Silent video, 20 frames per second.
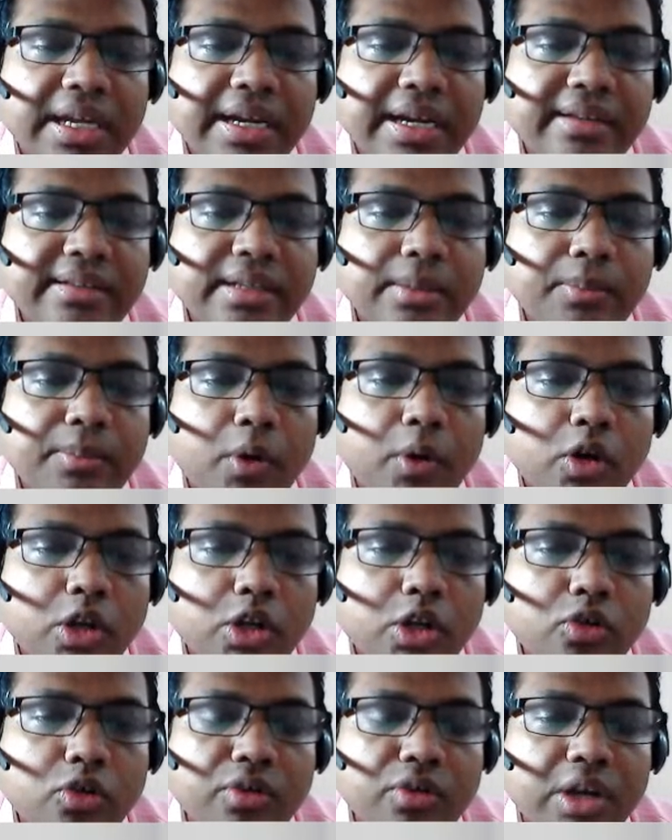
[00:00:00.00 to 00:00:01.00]
it is
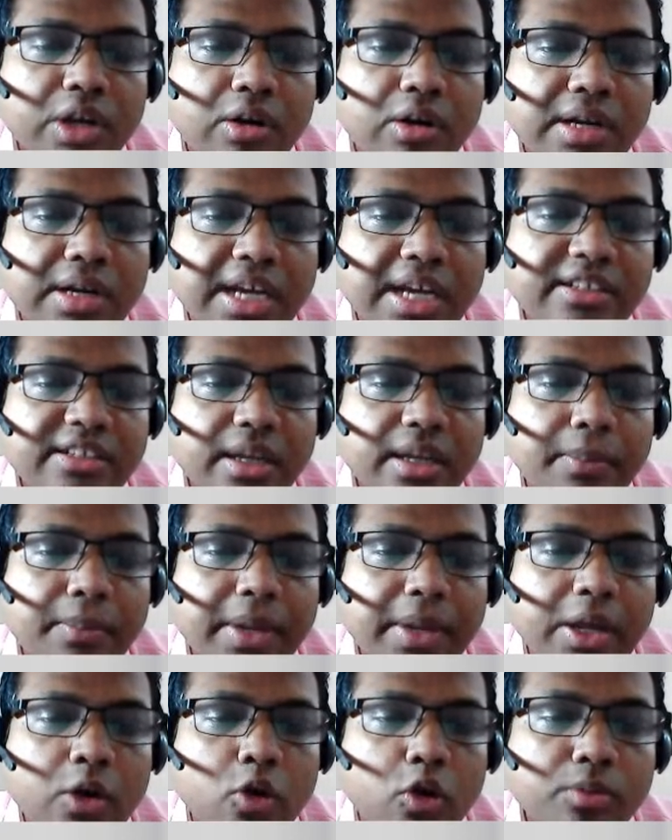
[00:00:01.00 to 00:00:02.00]
important to recognize and
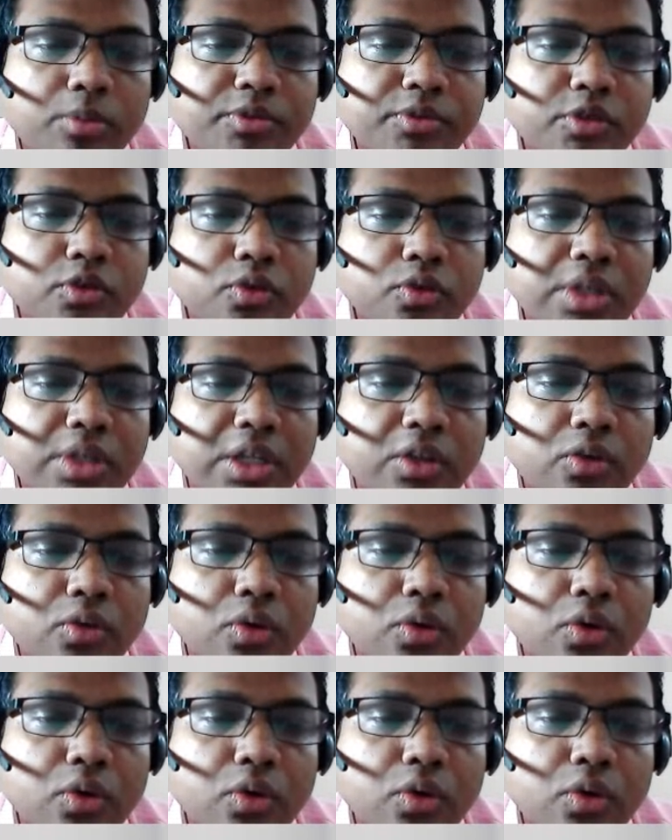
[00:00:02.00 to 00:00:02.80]
pay homage to the